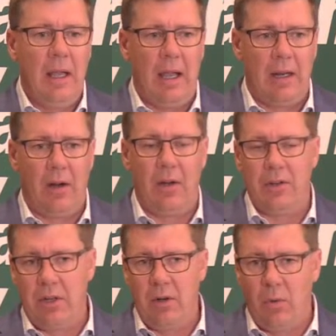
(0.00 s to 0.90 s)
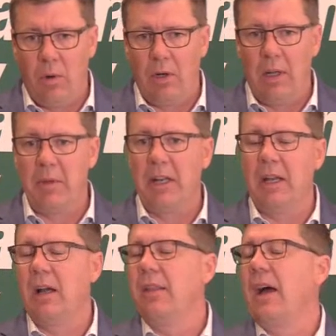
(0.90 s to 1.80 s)
we're
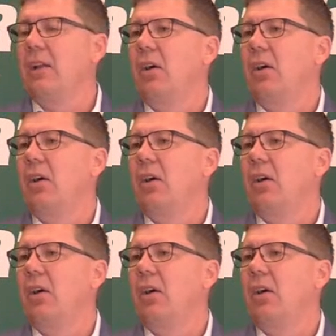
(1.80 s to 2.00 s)
limiting that